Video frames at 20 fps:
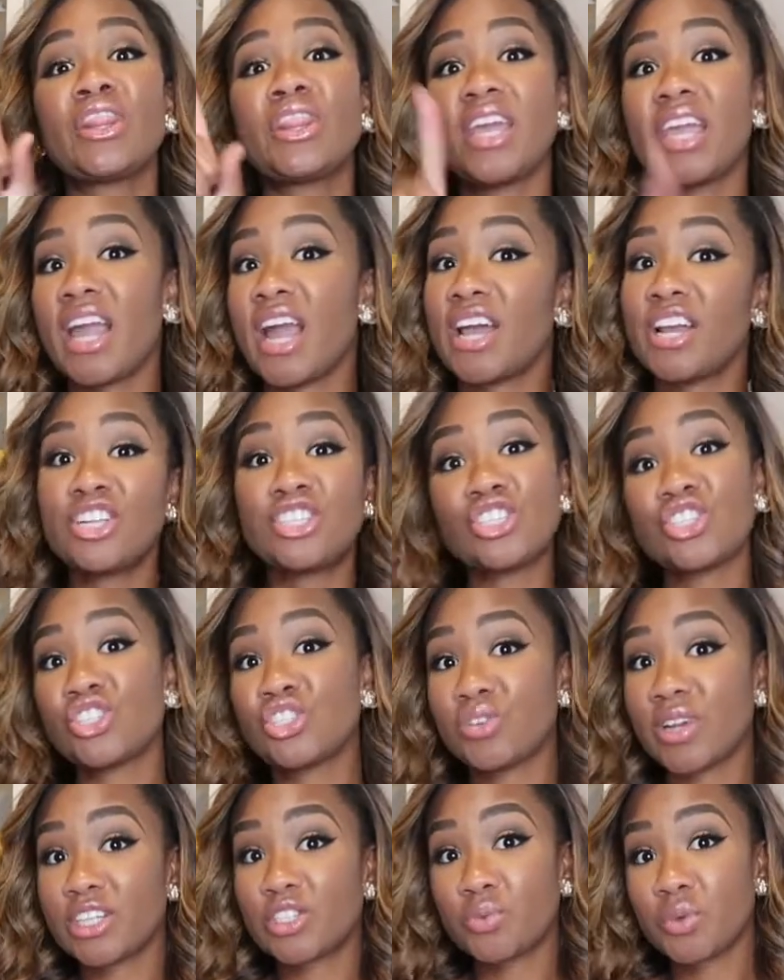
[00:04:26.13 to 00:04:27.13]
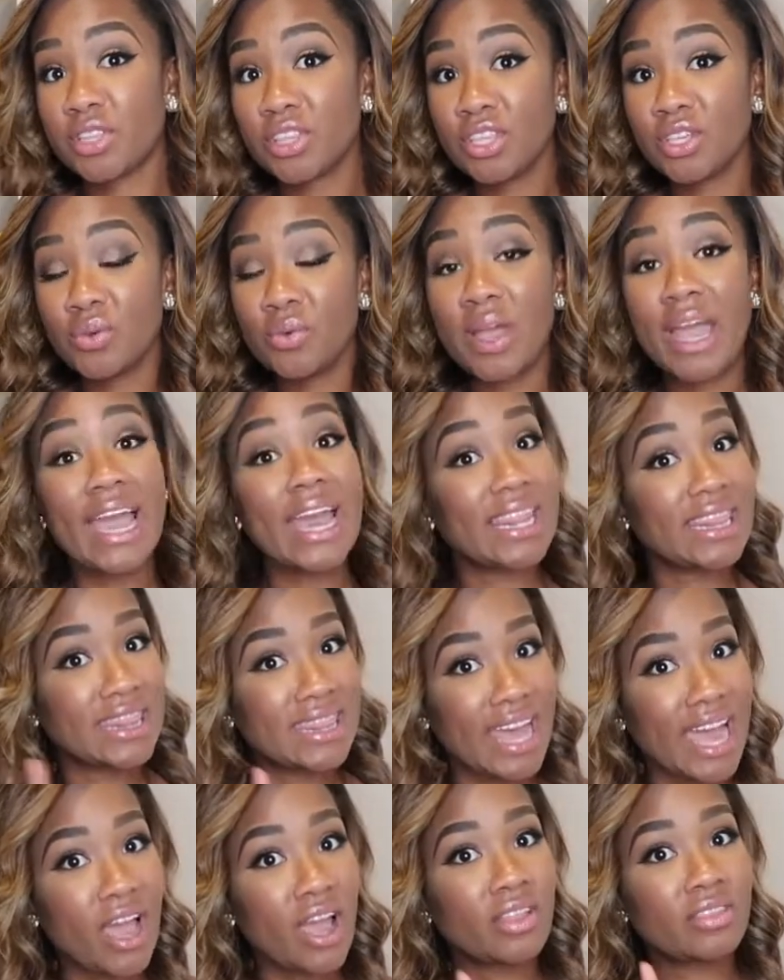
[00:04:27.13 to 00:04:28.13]
they kind of just stretch with you, and
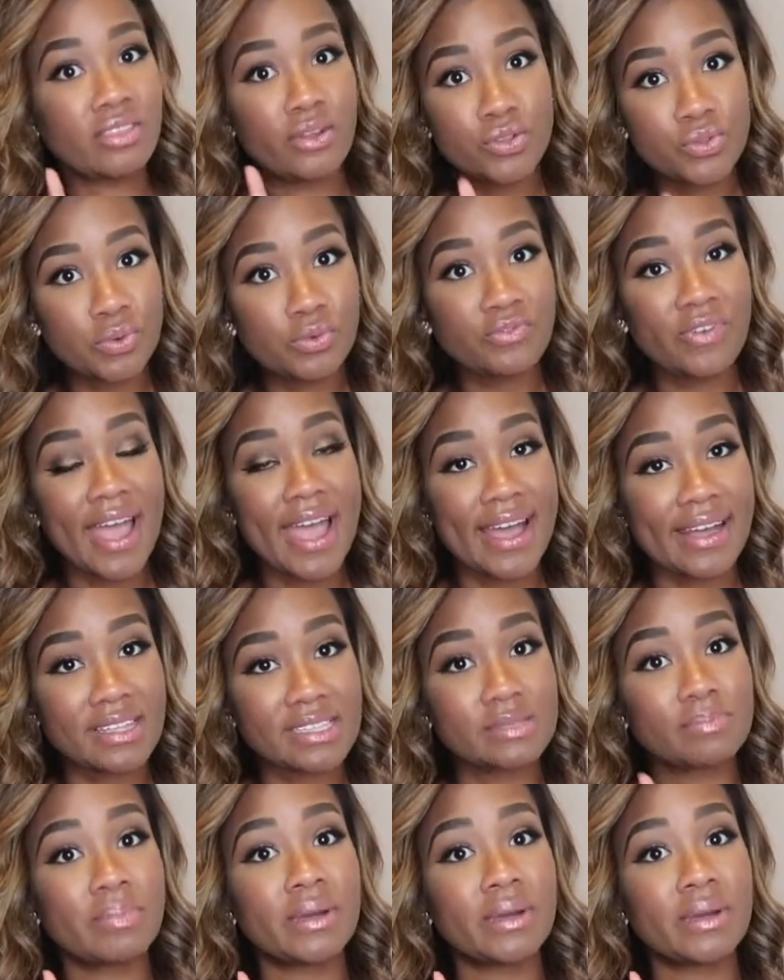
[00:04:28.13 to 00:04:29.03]
those were facts.